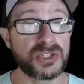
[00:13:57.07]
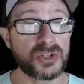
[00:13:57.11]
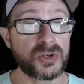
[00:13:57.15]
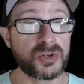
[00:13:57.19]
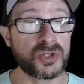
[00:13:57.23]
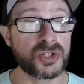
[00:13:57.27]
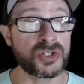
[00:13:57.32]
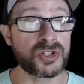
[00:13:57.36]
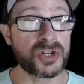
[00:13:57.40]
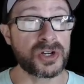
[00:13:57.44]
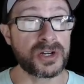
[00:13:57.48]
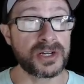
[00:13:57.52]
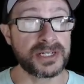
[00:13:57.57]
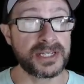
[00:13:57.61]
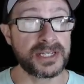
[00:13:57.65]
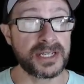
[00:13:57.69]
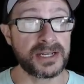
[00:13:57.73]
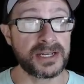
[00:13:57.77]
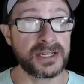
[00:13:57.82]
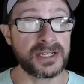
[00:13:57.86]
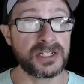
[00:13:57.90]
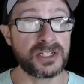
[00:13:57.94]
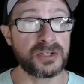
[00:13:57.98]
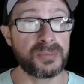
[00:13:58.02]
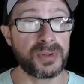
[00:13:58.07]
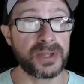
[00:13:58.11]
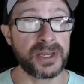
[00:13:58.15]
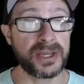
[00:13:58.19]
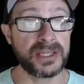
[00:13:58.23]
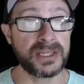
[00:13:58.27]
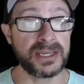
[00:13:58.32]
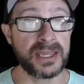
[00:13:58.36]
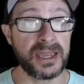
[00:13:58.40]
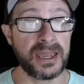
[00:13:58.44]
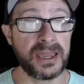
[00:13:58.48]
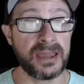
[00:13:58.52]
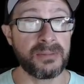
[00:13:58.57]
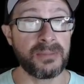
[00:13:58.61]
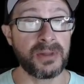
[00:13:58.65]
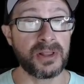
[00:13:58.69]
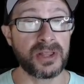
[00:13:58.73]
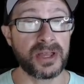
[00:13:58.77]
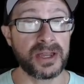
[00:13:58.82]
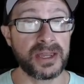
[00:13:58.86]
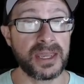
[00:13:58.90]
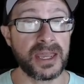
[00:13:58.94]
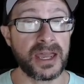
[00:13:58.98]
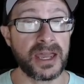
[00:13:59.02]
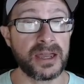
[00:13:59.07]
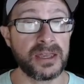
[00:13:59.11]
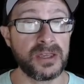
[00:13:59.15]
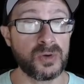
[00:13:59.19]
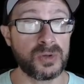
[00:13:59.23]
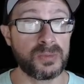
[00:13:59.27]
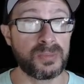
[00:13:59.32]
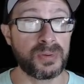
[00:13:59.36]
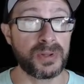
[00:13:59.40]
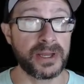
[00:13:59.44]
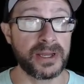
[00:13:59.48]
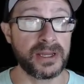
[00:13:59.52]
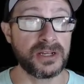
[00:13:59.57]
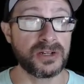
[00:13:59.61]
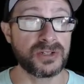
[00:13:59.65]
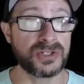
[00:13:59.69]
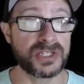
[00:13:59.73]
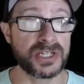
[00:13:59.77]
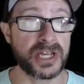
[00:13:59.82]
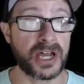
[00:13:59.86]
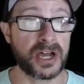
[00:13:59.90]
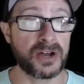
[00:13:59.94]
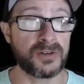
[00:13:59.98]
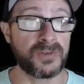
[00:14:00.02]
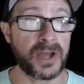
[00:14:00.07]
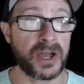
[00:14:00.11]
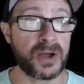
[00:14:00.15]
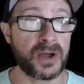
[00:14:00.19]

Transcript: soldiers are intended to play the game like how you would play it yourself.